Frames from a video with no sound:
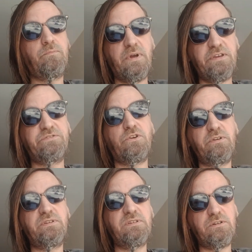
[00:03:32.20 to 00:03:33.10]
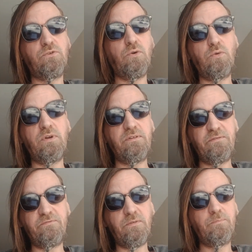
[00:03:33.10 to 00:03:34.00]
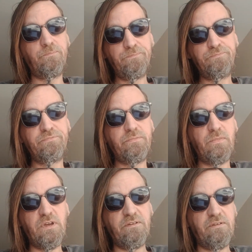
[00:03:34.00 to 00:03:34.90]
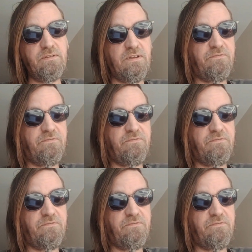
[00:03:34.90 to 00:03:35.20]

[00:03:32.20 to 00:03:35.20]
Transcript: I started to grow a